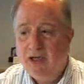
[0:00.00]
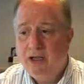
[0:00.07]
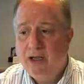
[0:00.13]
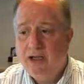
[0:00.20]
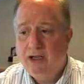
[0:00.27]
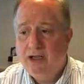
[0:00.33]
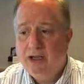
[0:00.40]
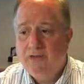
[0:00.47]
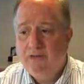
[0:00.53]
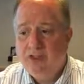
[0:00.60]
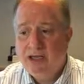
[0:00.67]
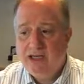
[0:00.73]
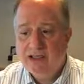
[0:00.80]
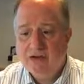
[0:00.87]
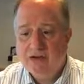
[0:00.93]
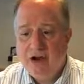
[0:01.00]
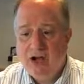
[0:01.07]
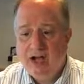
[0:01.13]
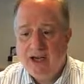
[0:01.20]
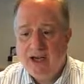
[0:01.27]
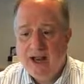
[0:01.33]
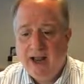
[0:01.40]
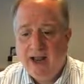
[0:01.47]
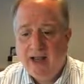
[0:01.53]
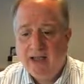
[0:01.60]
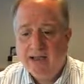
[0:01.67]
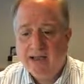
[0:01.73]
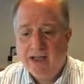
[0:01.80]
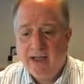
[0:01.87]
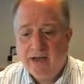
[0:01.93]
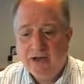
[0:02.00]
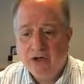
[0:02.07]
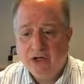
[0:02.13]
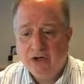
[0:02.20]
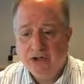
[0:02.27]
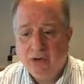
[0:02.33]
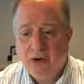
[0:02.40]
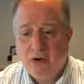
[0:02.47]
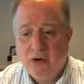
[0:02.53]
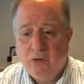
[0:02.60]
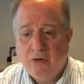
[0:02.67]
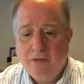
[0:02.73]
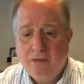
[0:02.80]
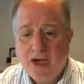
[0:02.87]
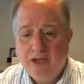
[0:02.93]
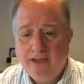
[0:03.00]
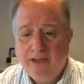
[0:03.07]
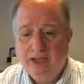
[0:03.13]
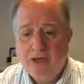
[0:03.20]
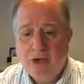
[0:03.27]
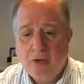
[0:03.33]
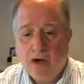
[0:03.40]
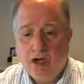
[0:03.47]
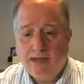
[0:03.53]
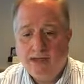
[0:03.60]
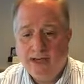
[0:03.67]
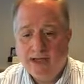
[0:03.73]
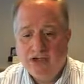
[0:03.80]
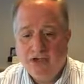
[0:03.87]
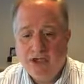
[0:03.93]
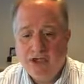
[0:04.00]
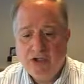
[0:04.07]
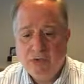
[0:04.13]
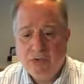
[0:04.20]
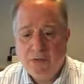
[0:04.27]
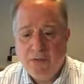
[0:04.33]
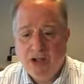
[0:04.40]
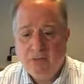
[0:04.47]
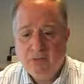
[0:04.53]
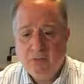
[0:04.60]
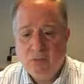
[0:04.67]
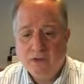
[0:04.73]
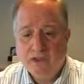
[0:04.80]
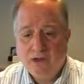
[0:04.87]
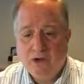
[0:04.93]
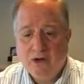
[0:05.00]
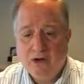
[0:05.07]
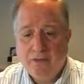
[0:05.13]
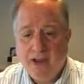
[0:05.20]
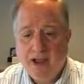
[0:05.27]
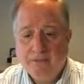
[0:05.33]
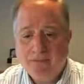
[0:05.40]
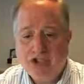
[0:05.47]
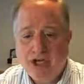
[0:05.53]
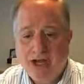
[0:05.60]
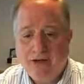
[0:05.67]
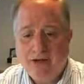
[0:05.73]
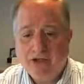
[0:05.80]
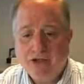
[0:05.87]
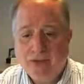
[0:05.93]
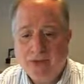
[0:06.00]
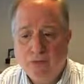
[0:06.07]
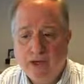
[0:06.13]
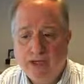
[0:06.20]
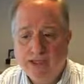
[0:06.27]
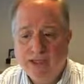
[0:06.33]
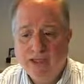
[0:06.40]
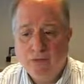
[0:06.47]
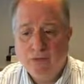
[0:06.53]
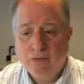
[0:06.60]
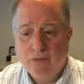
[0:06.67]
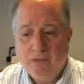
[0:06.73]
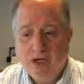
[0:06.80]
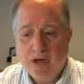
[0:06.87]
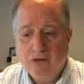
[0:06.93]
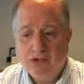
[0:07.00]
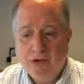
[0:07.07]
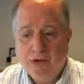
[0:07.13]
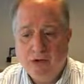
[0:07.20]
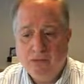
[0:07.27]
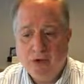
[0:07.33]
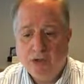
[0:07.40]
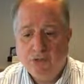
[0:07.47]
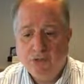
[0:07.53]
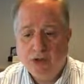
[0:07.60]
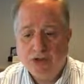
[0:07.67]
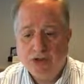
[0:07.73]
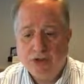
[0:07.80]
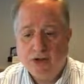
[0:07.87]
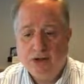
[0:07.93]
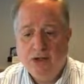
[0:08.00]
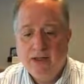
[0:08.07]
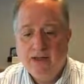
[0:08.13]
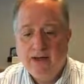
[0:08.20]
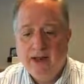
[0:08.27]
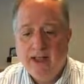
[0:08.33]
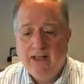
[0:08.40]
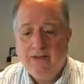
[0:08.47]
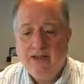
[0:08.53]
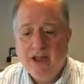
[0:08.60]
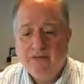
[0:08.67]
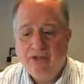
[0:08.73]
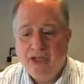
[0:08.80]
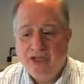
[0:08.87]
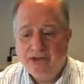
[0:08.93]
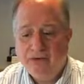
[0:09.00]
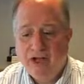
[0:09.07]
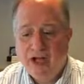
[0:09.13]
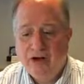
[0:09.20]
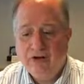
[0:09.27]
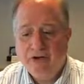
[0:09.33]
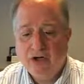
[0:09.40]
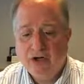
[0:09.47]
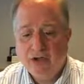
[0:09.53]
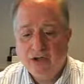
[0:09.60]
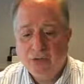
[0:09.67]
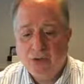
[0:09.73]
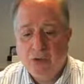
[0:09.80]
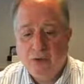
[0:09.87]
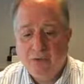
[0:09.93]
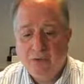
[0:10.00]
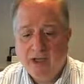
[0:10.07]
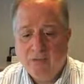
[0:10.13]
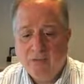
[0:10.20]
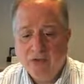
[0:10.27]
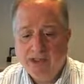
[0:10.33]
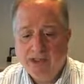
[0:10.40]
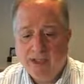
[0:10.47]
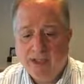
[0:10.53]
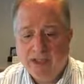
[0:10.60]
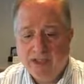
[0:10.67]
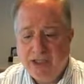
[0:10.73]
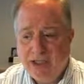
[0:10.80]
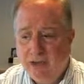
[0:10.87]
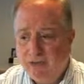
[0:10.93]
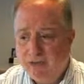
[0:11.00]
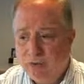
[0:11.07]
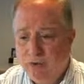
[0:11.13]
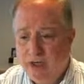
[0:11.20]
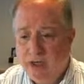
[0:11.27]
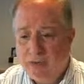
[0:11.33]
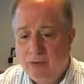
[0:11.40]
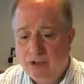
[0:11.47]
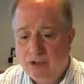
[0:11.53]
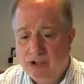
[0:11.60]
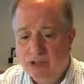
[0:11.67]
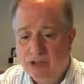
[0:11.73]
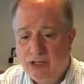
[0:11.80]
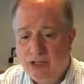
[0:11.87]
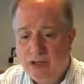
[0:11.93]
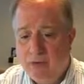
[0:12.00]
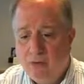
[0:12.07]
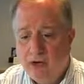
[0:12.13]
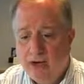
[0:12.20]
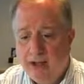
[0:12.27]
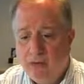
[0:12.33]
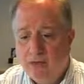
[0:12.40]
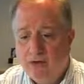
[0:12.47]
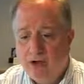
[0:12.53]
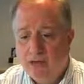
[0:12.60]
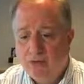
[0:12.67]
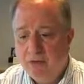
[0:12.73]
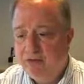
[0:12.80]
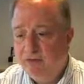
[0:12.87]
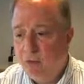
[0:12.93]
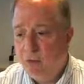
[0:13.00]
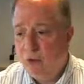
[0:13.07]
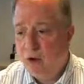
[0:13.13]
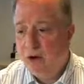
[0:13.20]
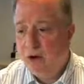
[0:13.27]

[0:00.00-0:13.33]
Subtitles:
If things are not under control, we might then go on actually to do what's called a MAP challenge, or raise the mean arterial blood pressure. And then if things are not under control, we might proceed to tier 3, which is what I outlined before.